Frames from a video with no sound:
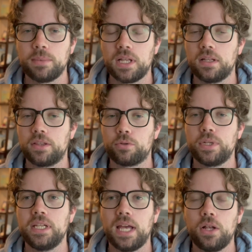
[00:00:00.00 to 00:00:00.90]

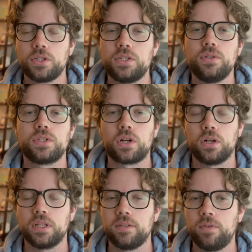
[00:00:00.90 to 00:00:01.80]
L2s
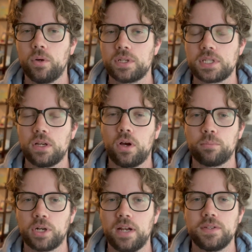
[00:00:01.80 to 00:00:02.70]
currently focusing on
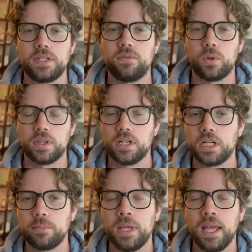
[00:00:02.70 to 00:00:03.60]
privacy for
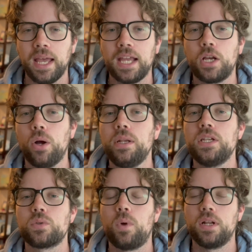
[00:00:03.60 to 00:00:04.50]
Ethereum, and COTI
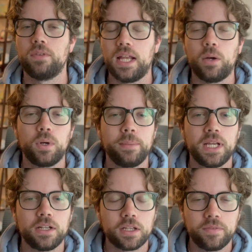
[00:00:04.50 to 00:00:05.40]
is one of them. And I want to make
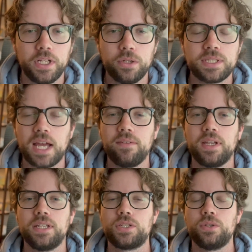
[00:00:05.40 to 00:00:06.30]
another video diving
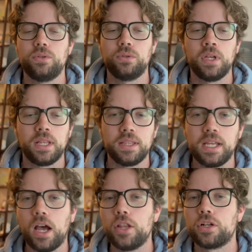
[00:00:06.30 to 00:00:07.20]
into the
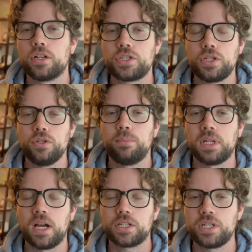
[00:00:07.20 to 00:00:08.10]
other 2
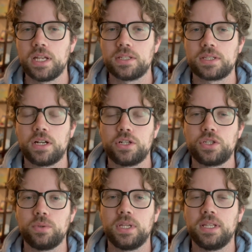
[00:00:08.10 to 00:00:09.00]
blockchains that are
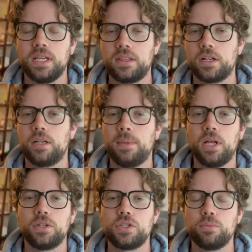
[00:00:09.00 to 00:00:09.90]
doing the Ethereum
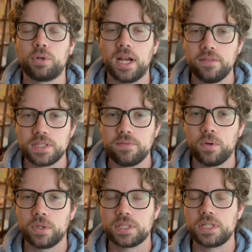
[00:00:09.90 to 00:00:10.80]
L2 privacy
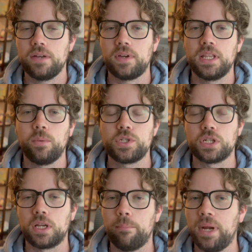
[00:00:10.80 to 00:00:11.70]
focused stuff. I think we
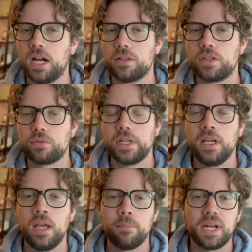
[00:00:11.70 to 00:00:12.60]
should compare the 3,
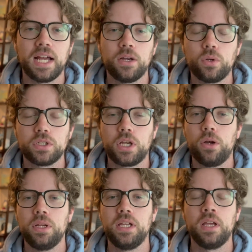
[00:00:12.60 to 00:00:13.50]
but I hold
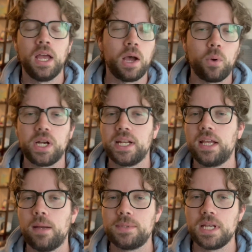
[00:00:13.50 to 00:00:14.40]
COTI. I wanted to get
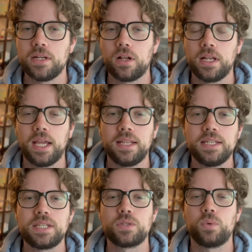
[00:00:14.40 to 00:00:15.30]
updated on it, and
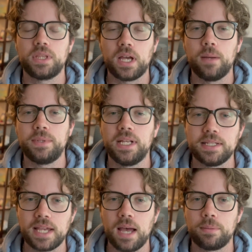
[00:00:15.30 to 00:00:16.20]
this is what the update
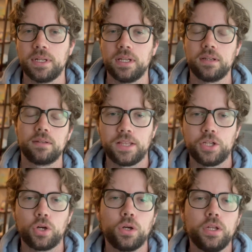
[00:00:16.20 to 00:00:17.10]
is happening.
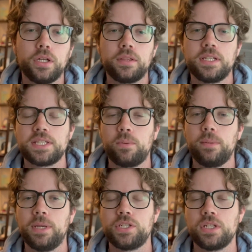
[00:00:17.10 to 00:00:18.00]
The earlier things that we
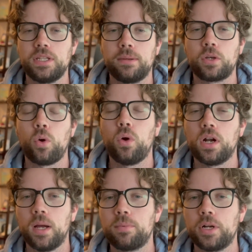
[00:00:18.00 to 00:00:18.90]
mentioned, the core
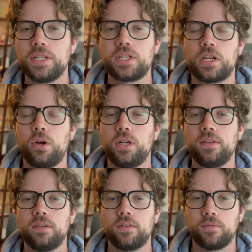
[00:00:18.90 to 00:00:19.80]
upgrades to
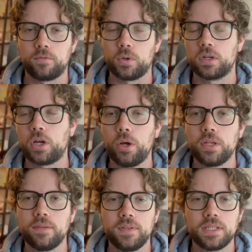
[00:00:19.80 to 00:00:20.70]
COTI for
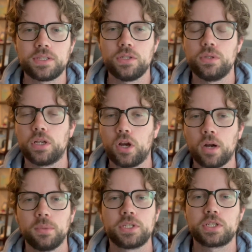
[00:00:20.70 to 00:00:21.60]
COTI V2, the
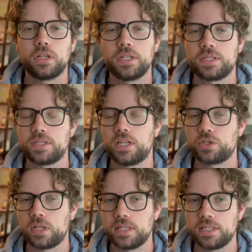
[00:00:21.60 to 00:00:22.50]
garbled circuits,
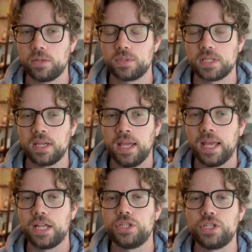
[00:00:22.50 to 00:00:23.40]
decentralized sequencing,
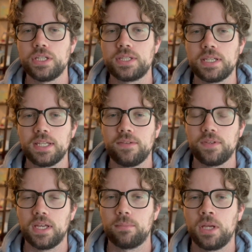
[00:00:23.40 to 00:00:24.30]
and
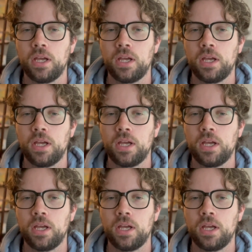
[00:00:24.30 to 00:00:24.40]
gcEVM.